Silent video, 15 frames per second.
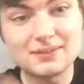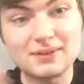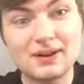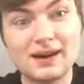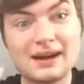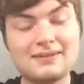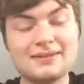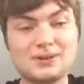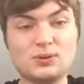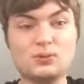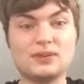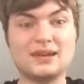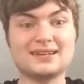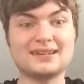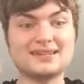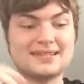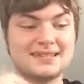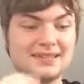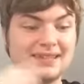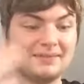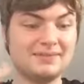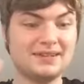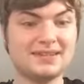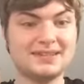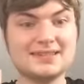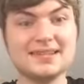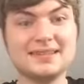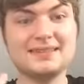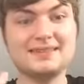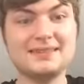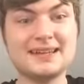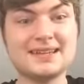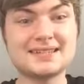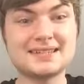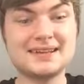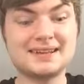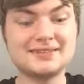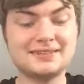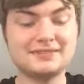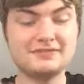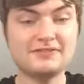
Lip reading: So while Aragorn, Legolas, and Gimli continue their search in